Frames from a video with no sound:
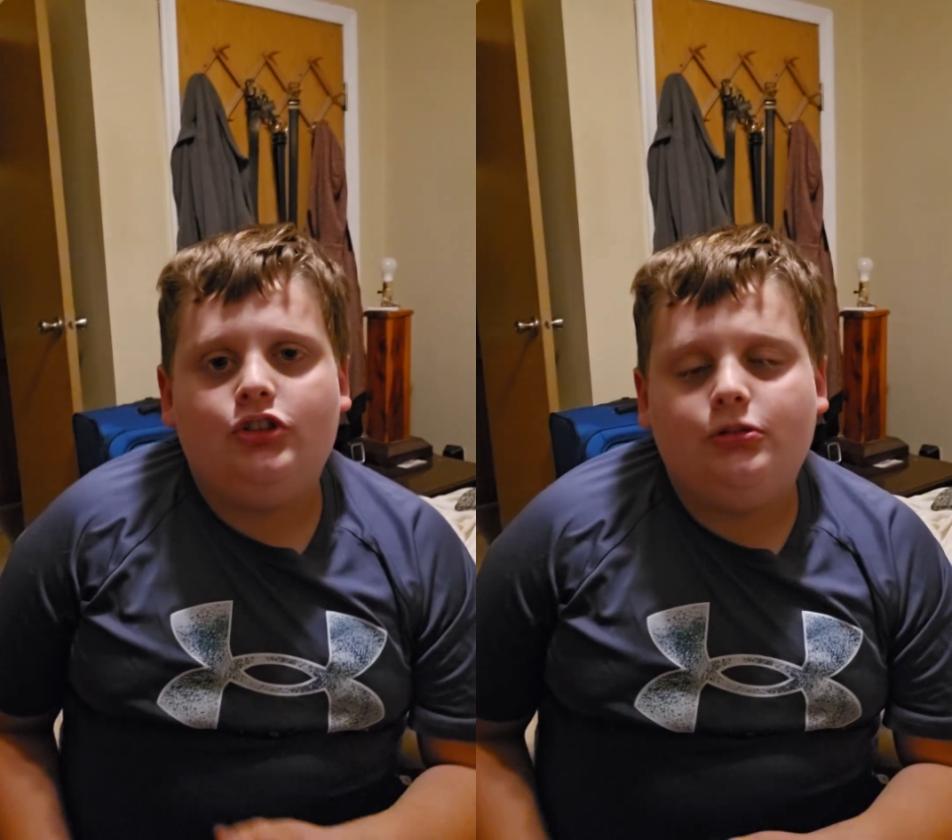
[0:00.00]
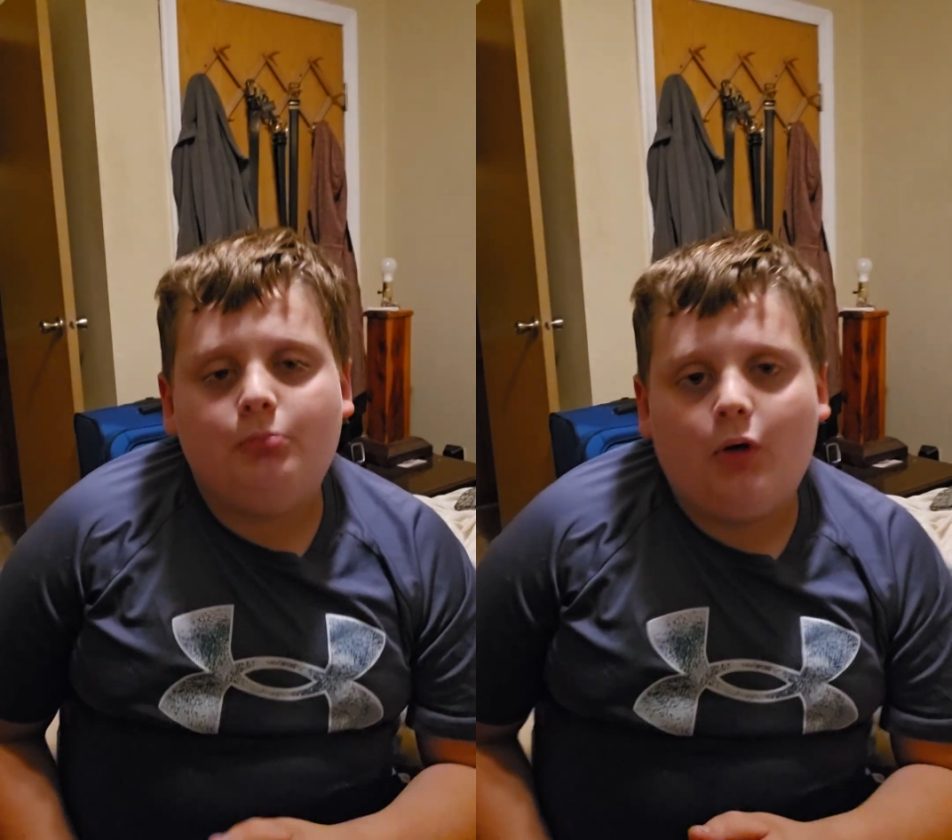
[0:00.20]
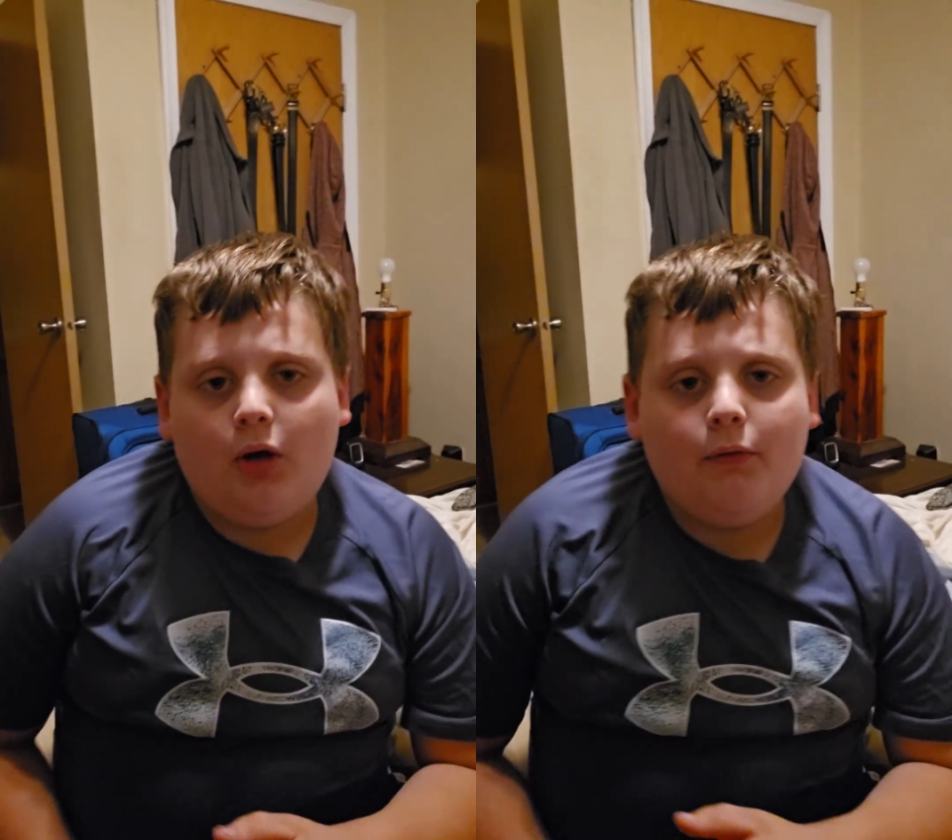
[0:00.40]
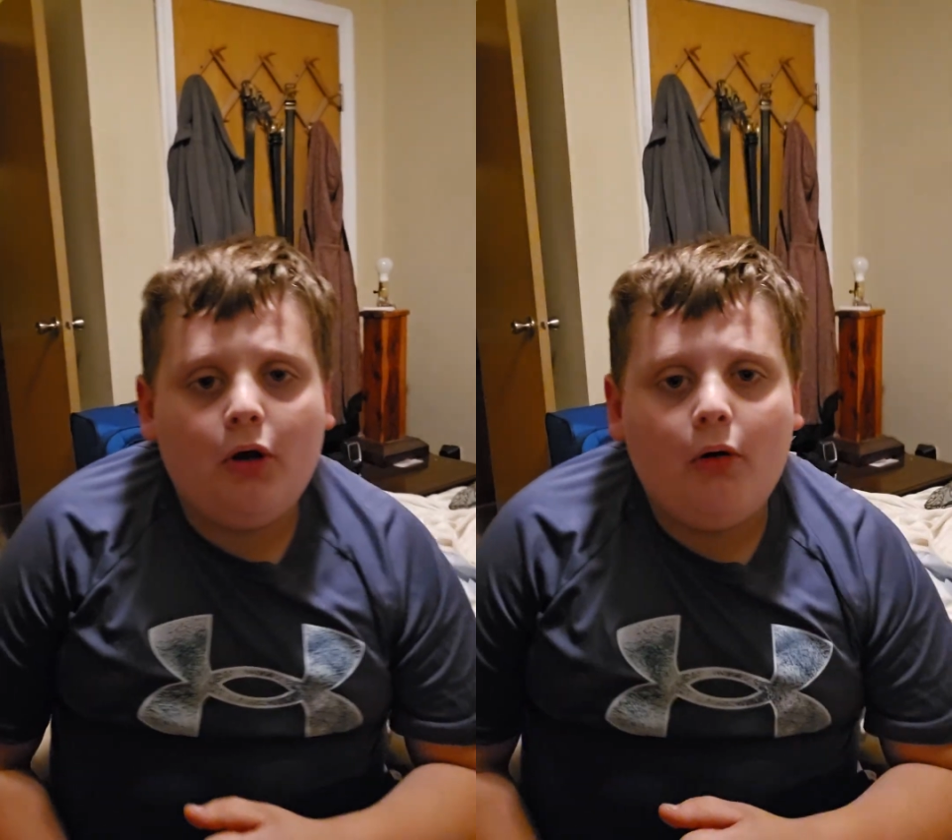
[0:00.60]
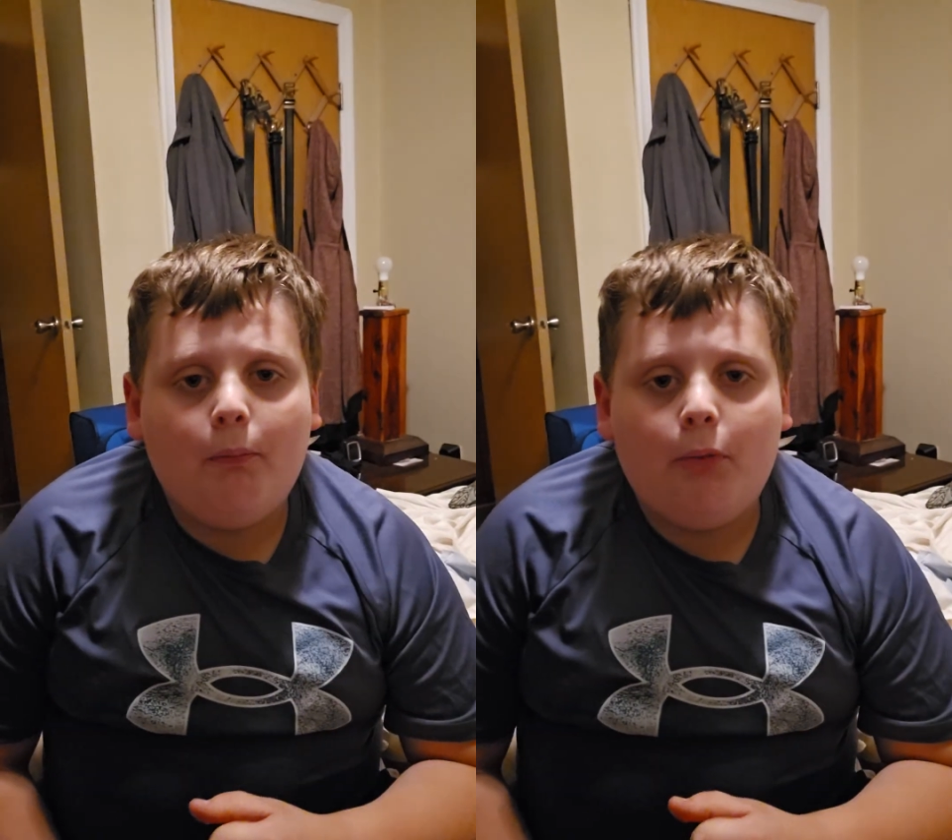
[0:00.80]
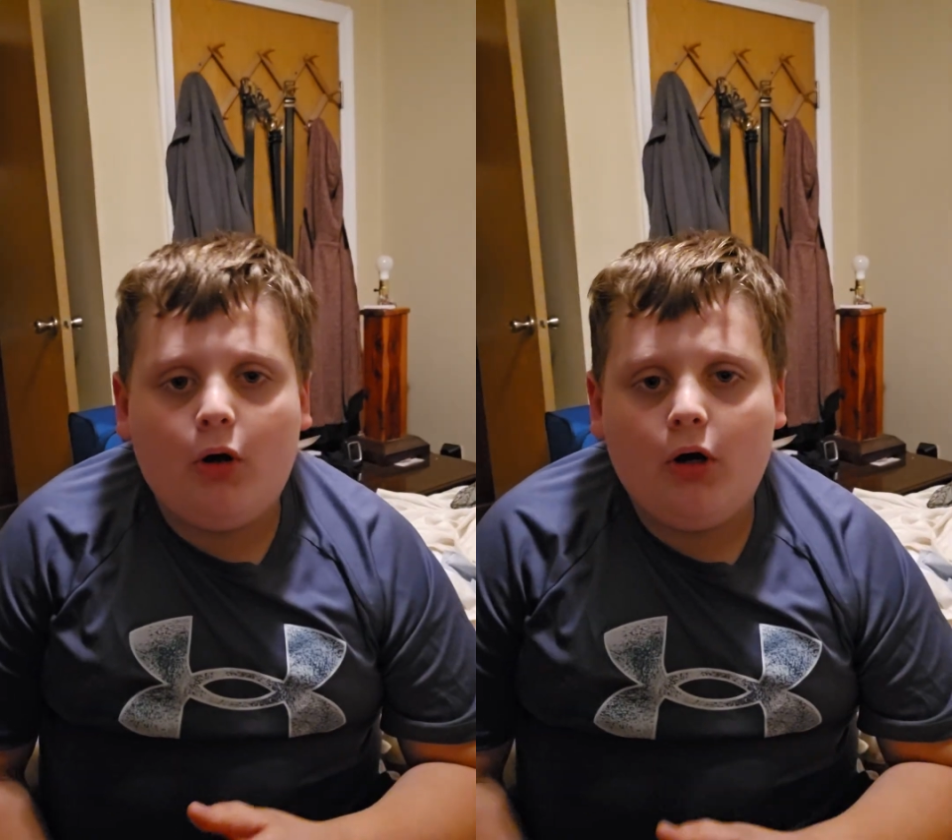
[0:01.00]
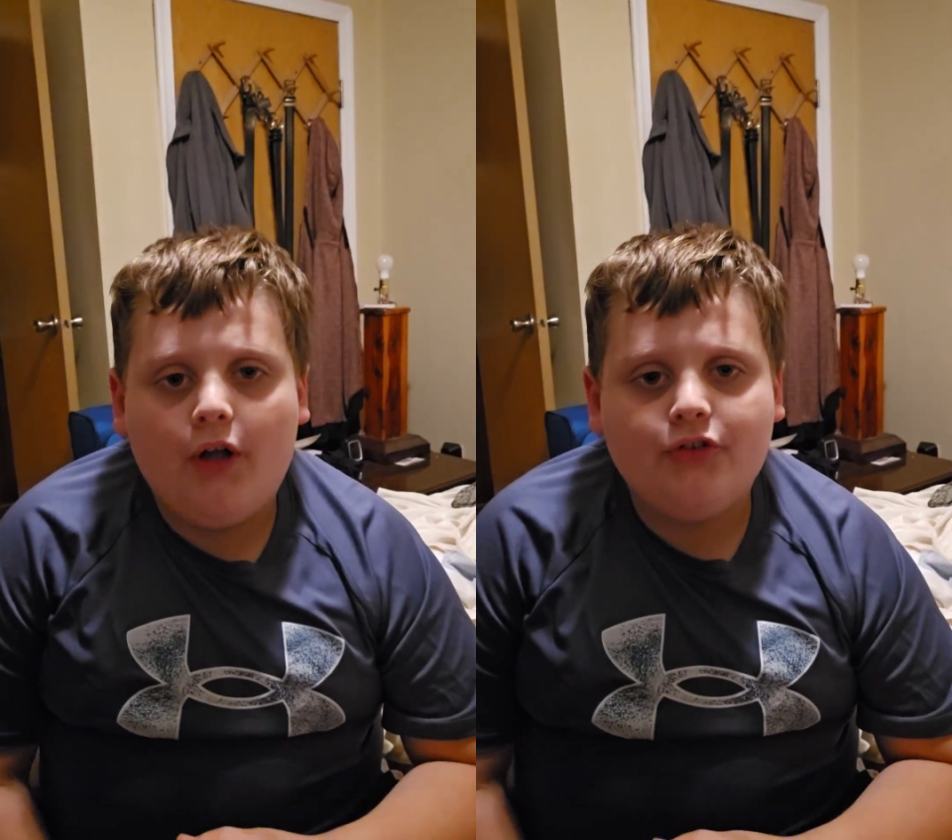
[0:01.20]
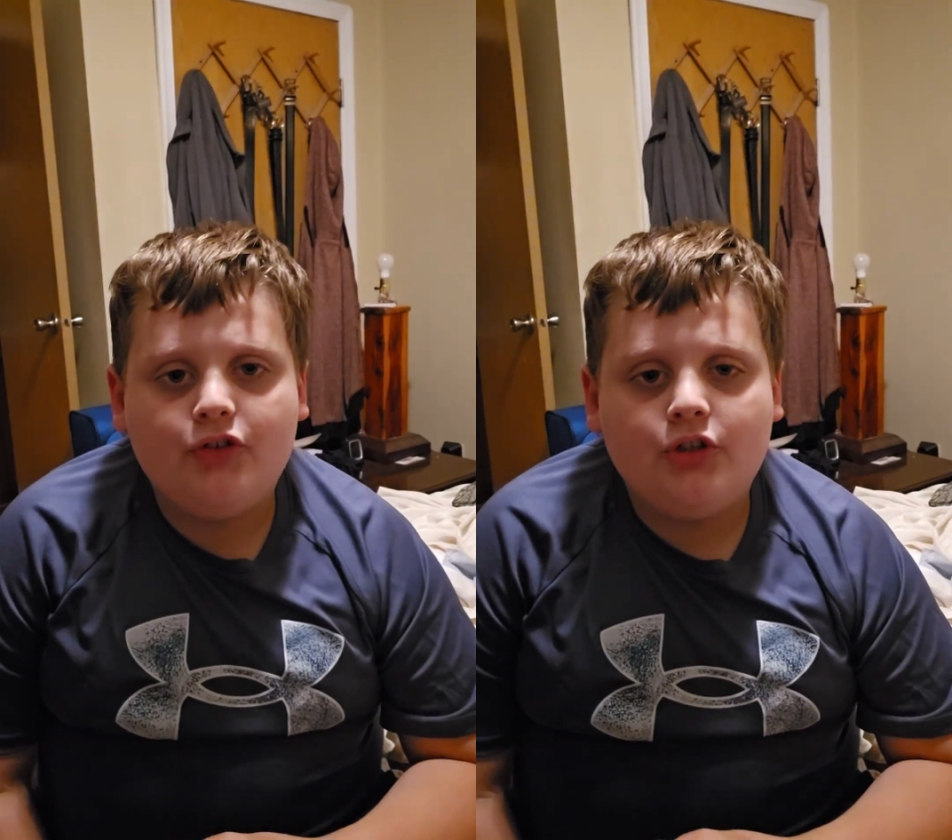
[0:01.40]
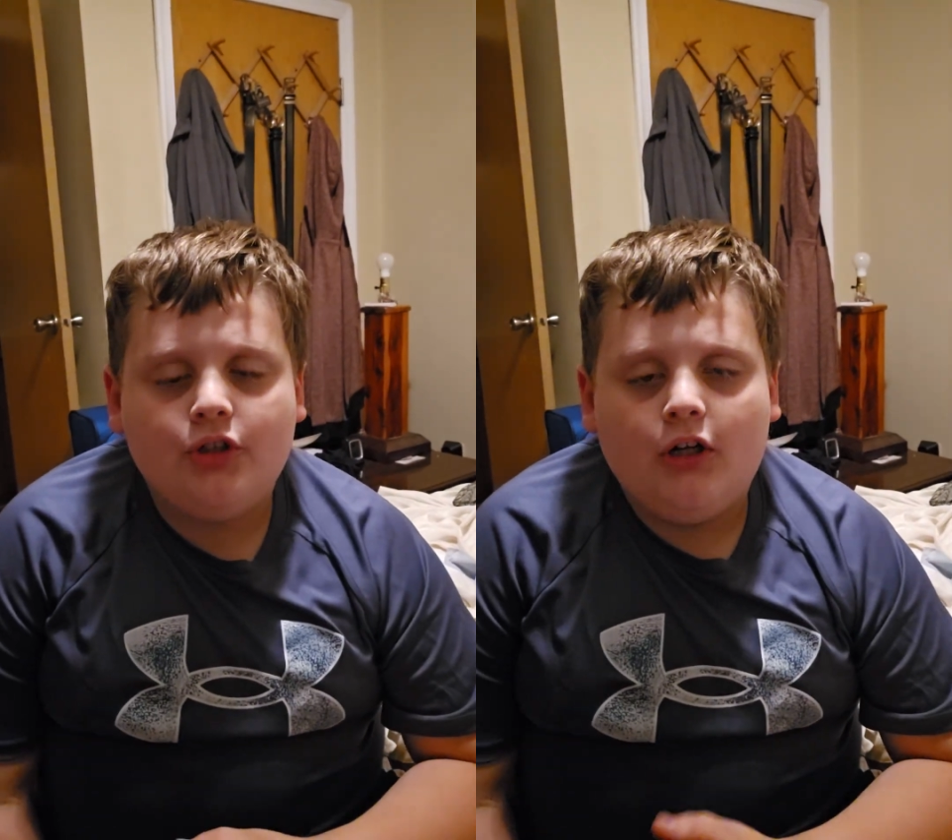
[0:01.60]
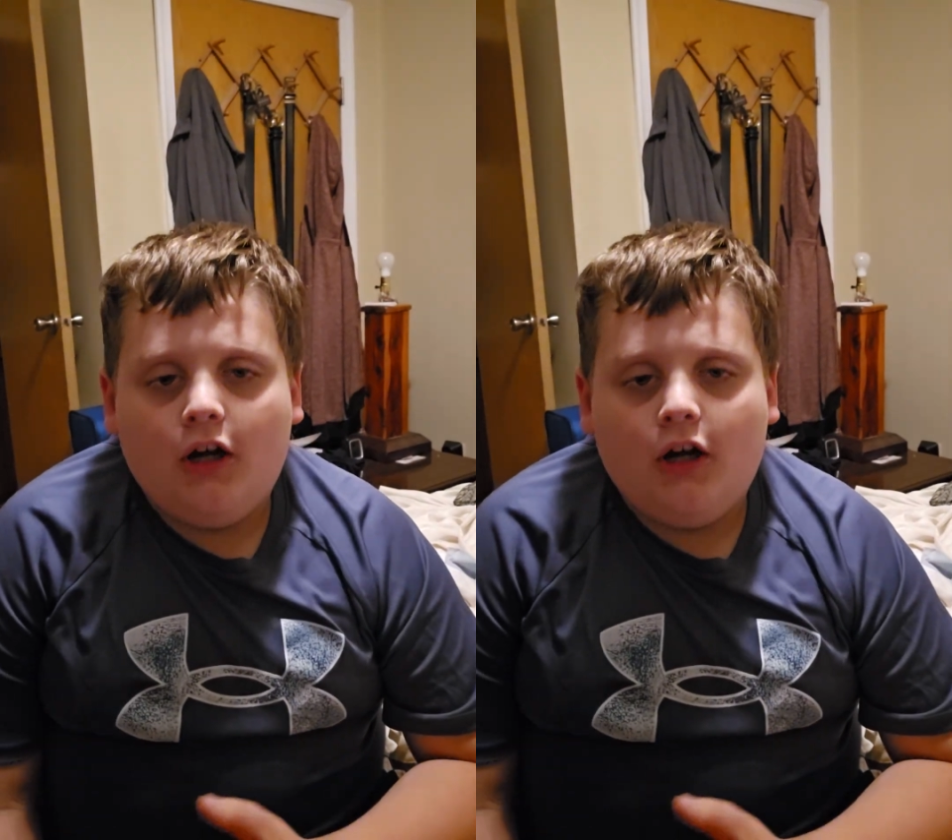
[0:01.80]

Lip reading: tomorrow, part